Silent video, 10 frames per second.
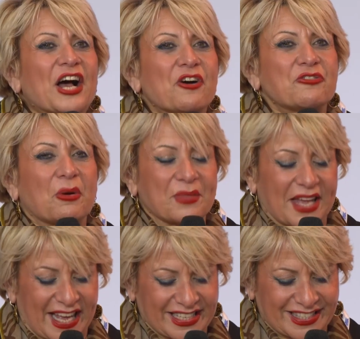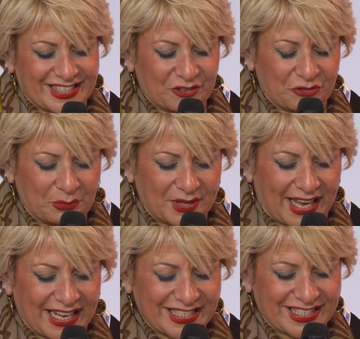from the
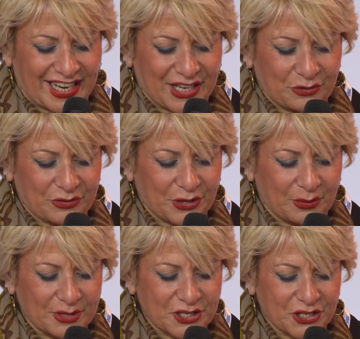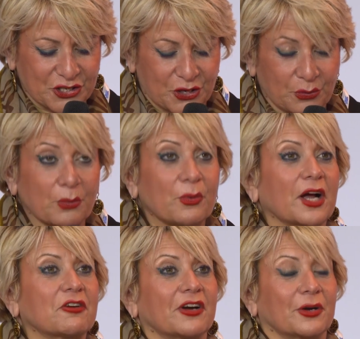health side of the Commission, so we
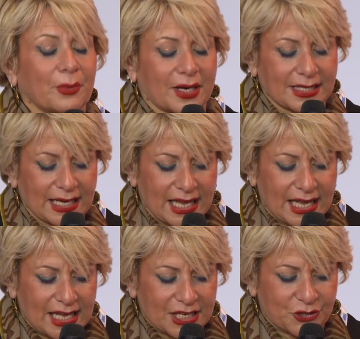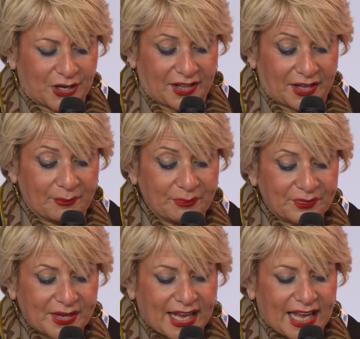work very well together.
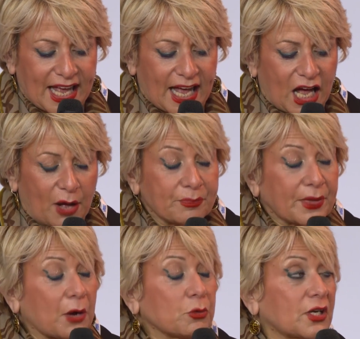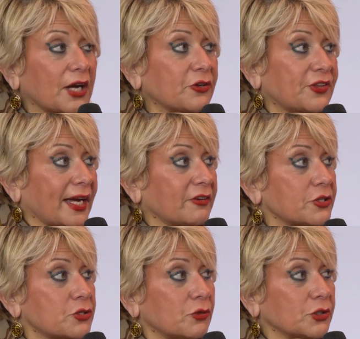I would like to thank,
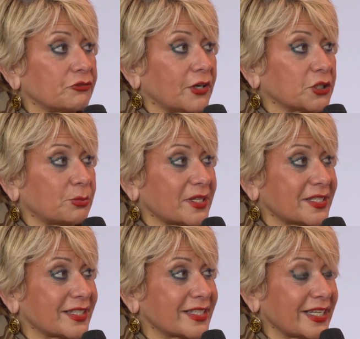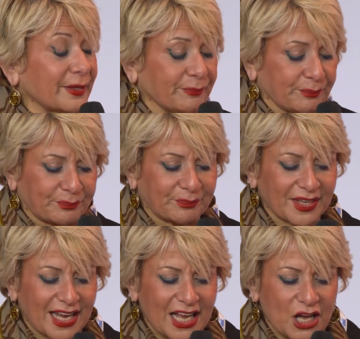first of all, the French Presidency
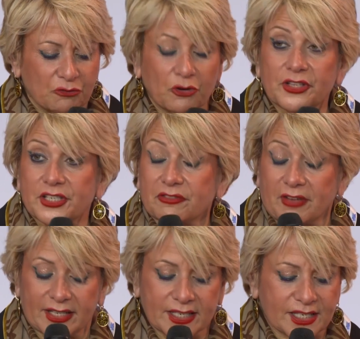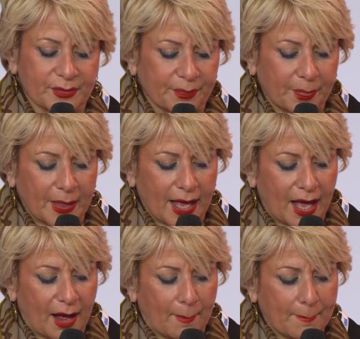for this event.
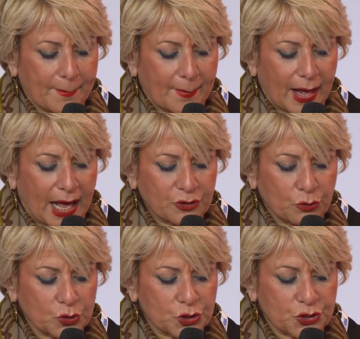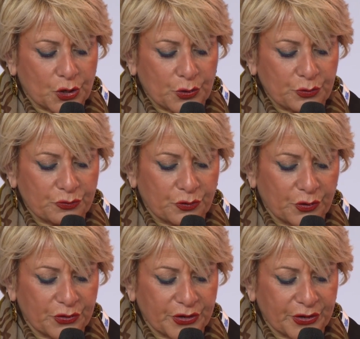And also
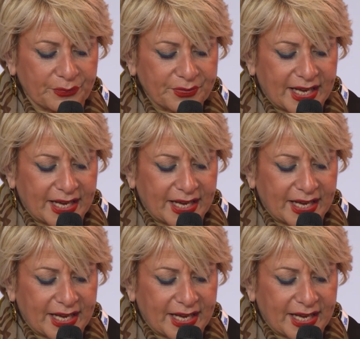for the